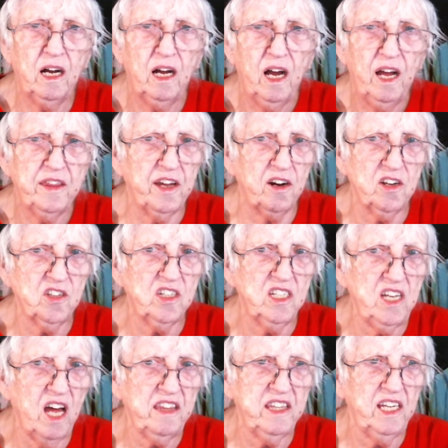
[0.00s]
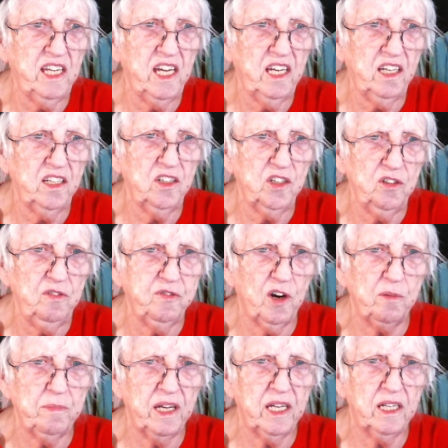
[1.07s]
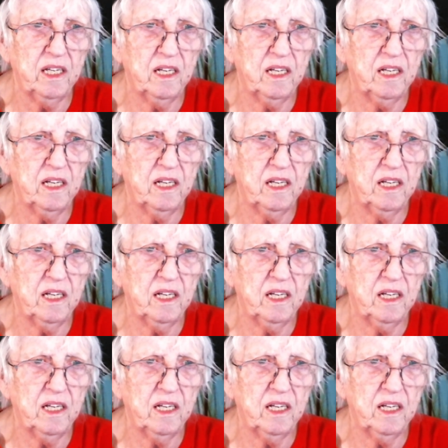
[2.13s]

"There is nothing he can do for me.